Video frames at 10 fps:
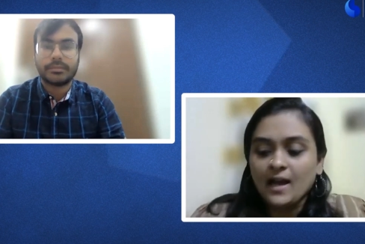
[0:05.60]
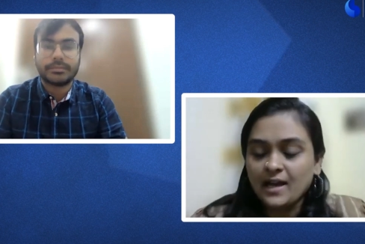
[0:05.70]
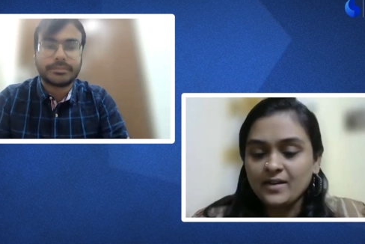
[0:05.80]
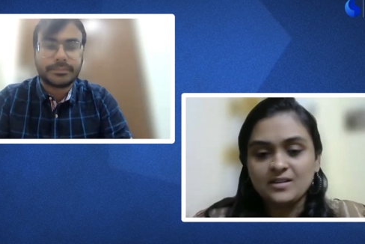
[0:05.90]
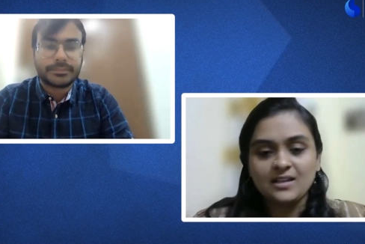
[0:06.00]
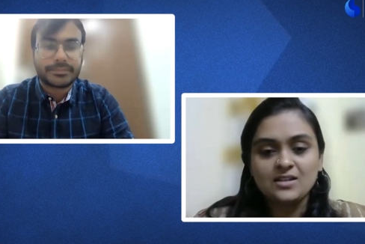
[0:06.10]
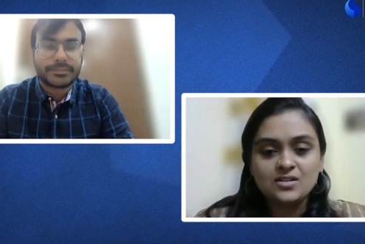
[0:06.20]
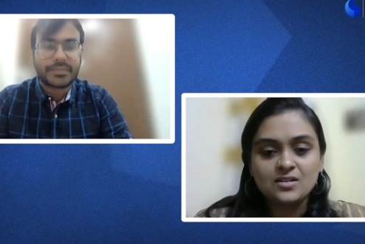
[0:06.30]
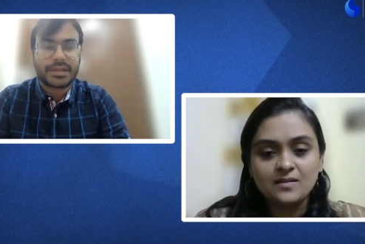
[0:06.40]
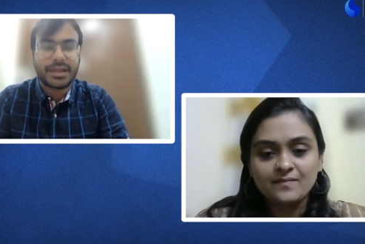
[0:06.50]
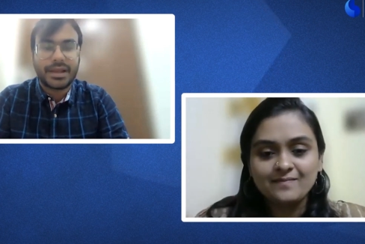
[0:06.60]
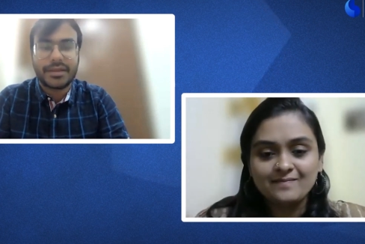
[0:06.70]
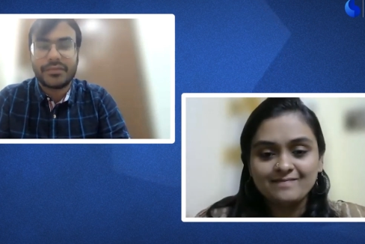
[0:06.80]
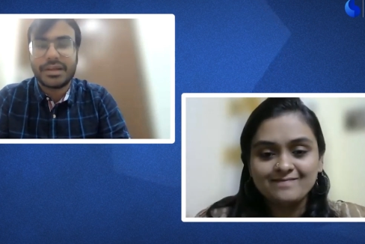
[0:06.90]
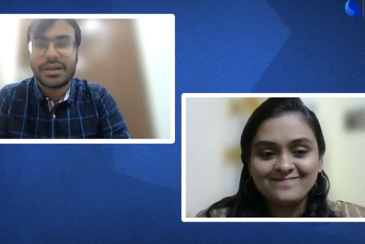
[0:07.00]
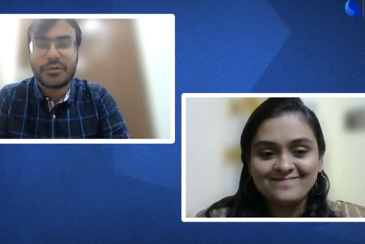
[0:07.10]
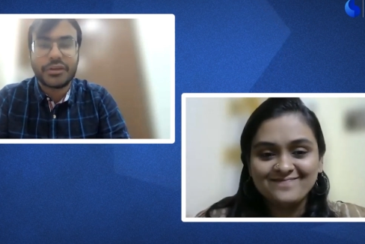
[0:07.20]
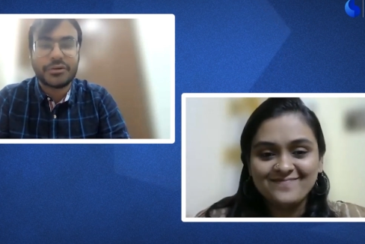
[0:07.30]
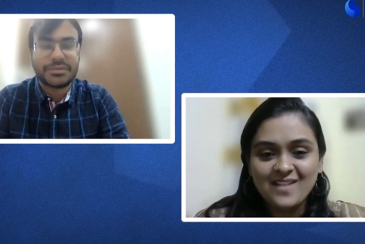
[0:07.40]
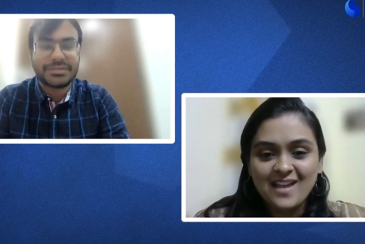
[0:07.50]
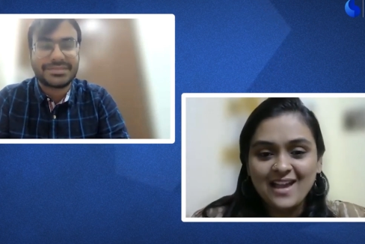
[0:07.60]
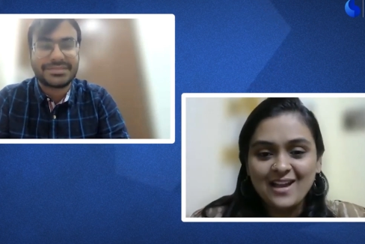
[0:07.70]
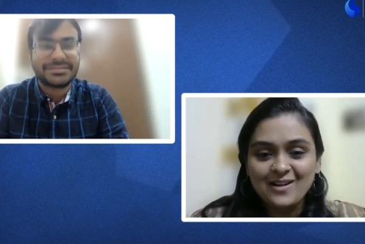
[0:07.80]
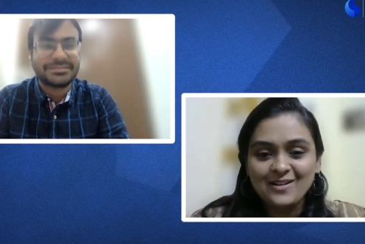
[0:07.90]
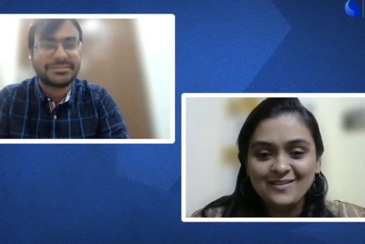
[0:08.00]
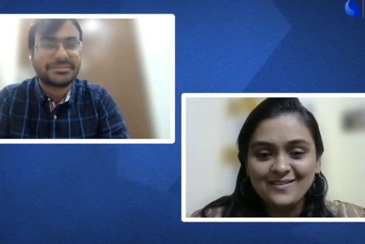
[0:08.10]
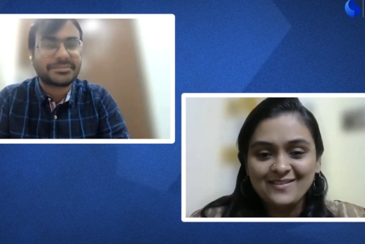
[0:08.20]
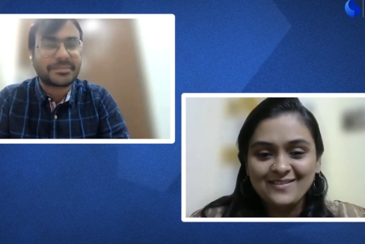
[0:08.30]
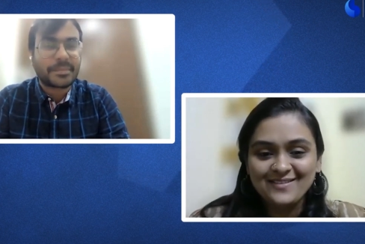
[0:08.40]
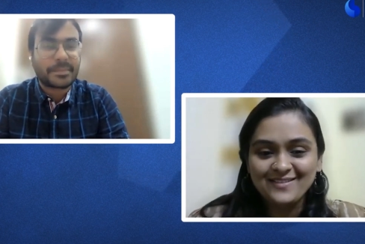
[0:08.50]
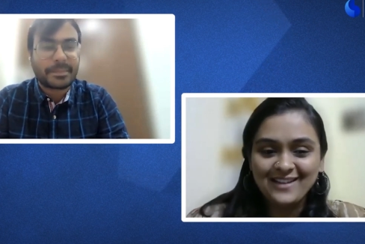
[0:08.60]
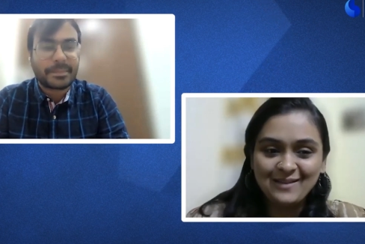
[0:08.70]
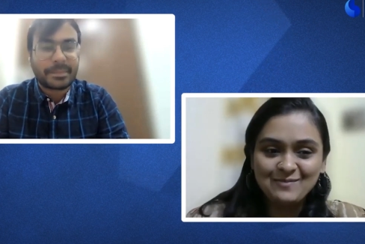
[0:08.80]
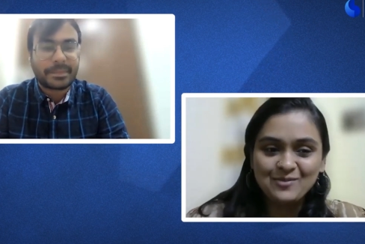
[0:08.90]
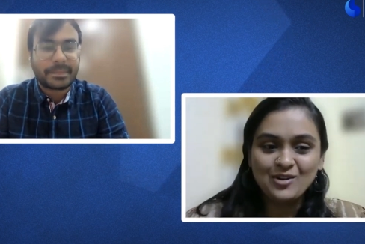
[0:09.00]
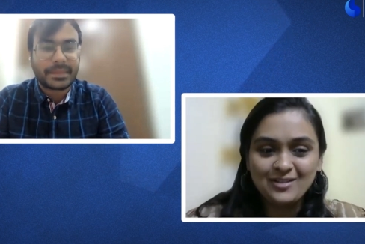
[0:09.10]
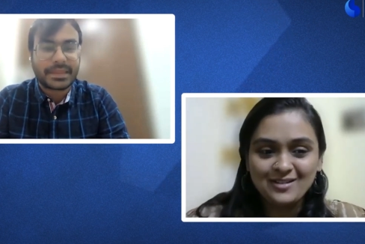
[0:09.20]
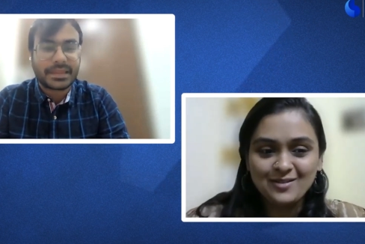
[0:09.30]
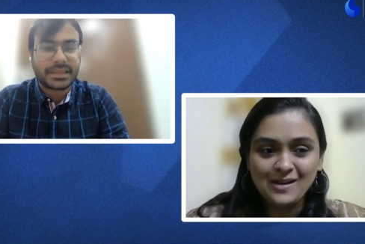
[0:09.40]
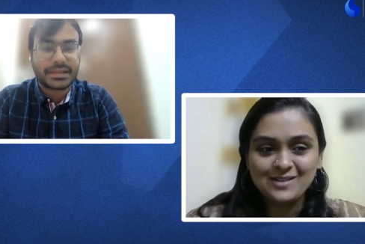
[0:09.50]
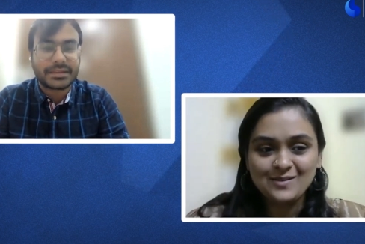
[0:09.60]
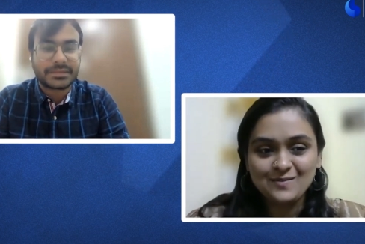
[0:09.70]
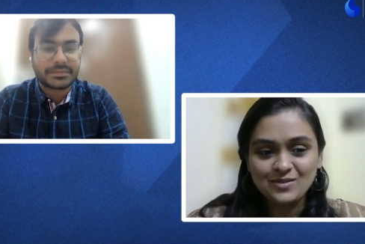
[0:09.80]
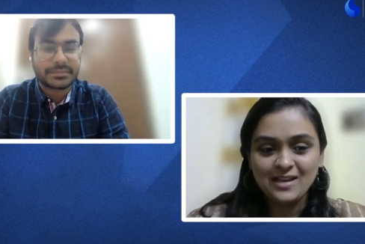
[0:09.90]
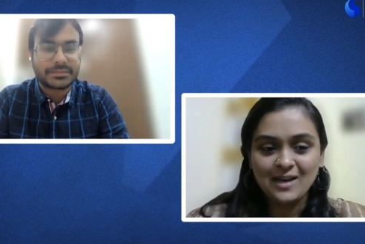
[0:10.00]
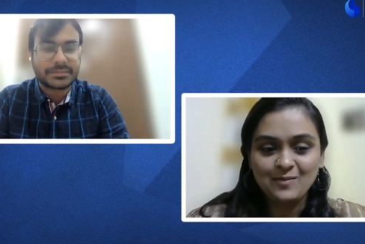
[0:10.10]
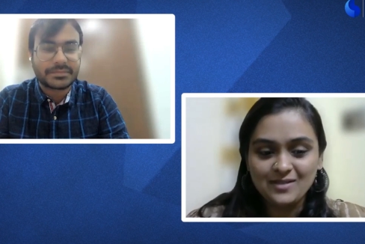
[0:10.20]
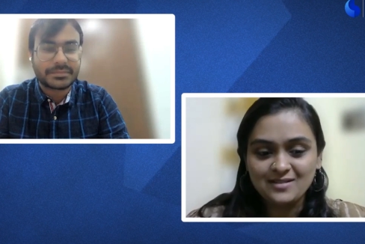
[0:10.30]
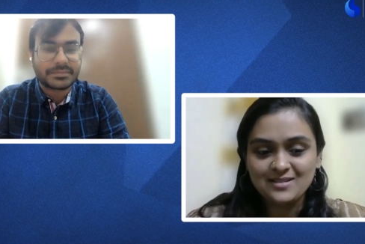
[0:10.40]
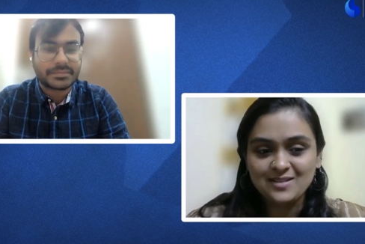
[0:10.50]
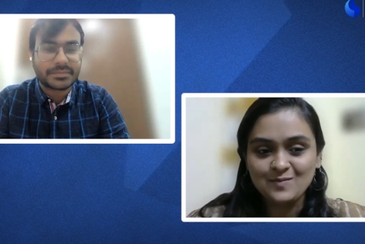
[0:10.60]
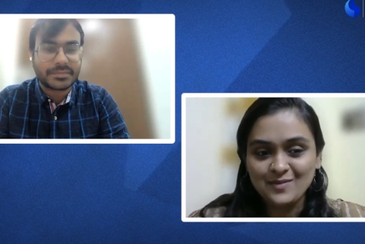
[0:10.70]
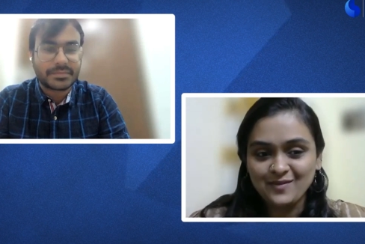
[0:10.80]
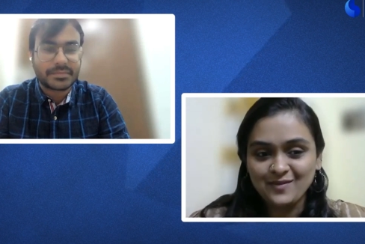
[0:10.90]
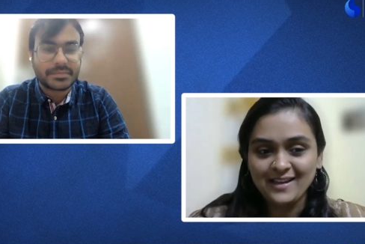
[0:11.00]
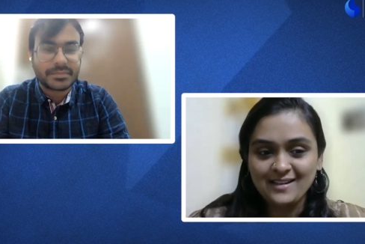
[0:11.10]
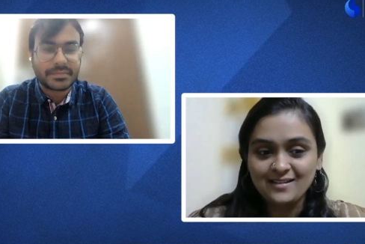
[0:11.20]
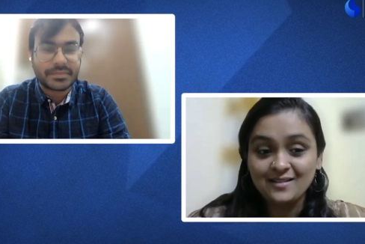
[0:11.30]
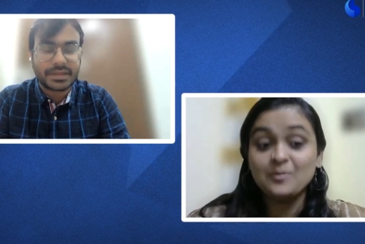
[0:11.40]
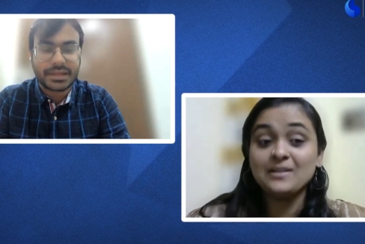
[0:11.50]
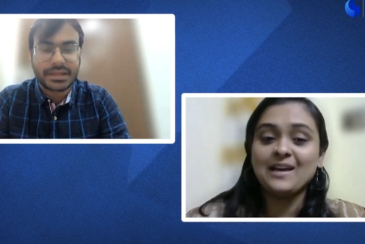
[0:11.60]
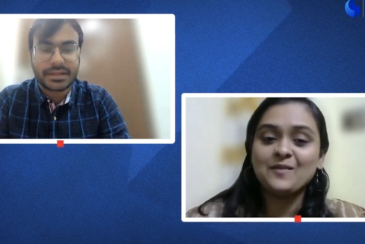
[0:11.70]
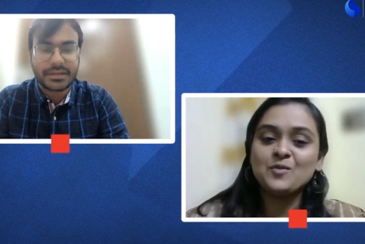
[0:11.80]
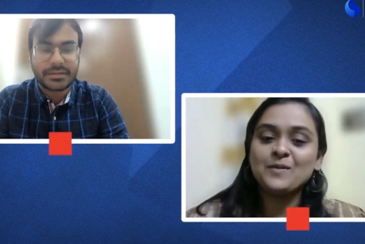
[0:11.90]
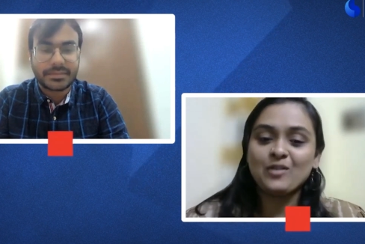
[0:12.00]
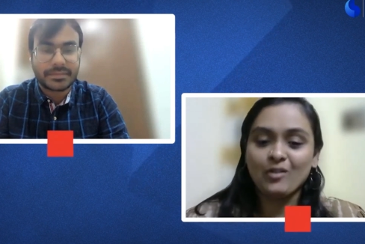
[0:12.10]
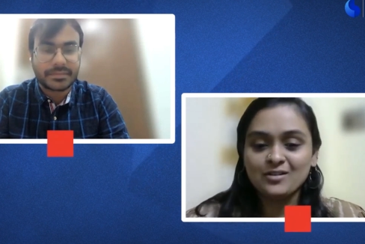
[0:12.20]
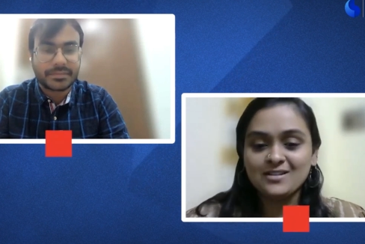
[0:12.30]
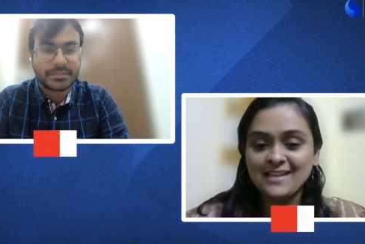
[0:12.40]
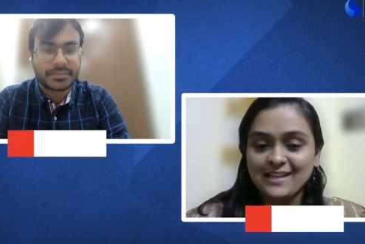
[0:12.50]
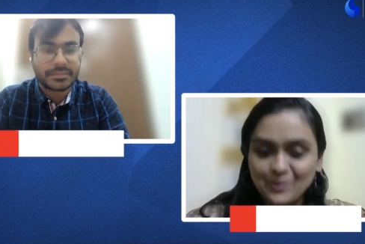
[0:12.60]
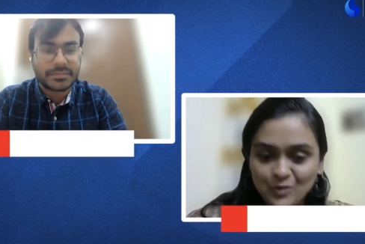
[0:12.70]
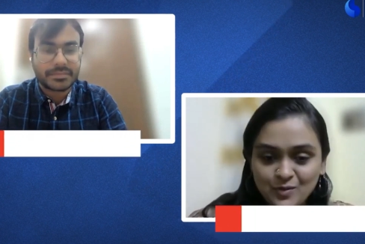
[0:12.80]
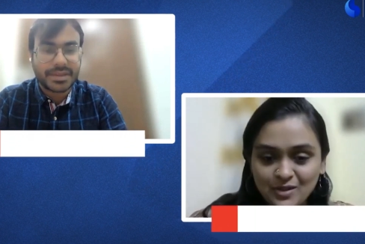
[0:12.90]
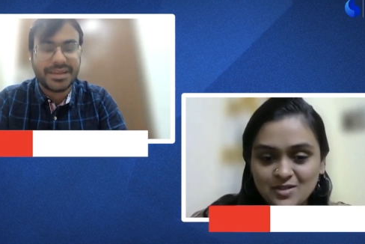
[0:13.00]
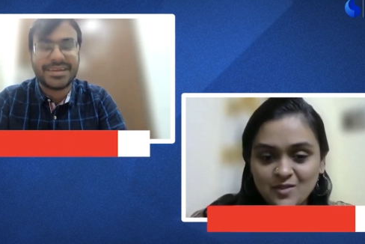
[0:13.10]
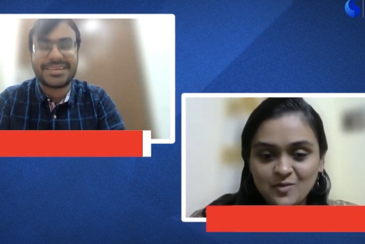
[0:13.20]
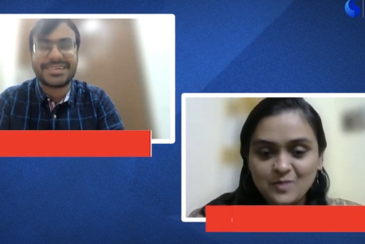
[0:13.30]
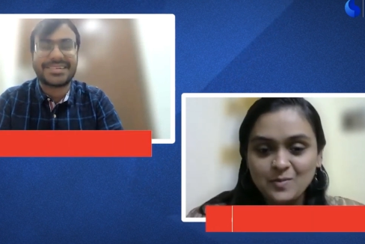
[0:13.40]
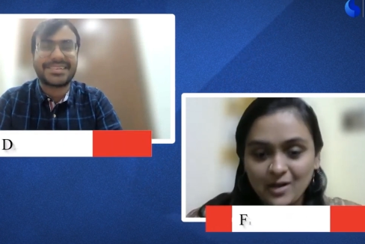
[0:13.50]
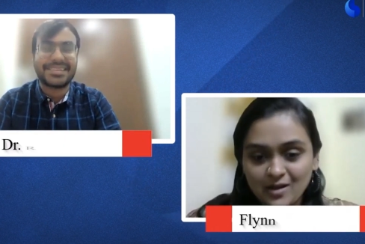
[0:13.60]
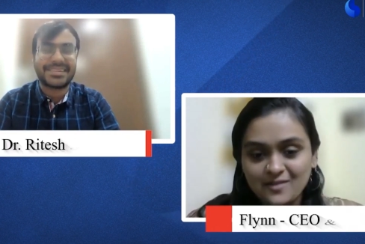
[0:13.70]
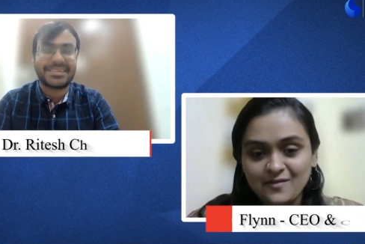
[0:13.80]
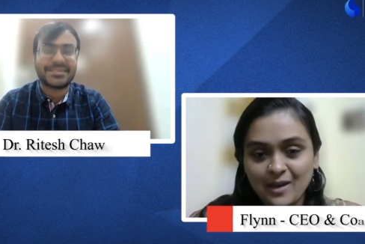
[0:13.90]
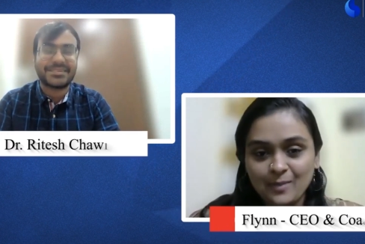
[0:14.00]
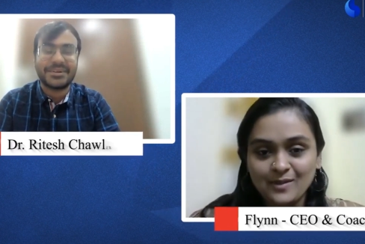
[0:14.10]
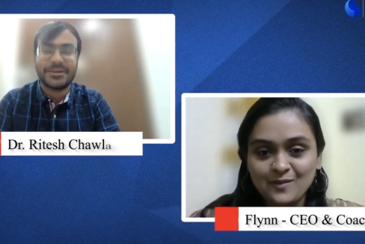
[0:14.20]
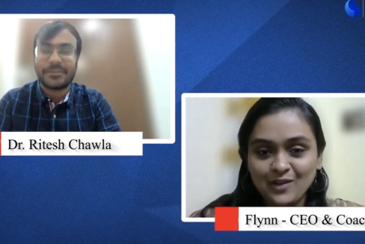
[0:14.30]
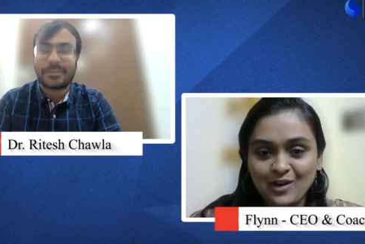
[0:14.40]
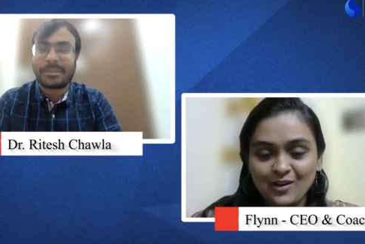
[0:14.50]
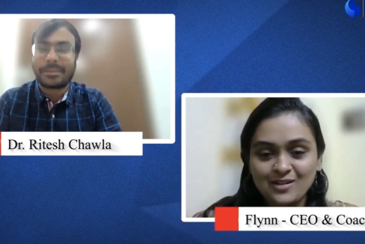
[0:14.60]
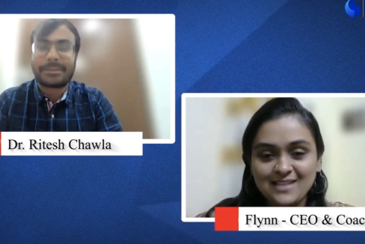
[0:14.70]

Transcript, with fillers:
Speaker 1: Hi, Ritesh. Hi, Flynn. How are you?
Speaker 2: I'm good. Welcome to Caapid Simplified. But that would be wrong to tell you because you've been part of the family for a long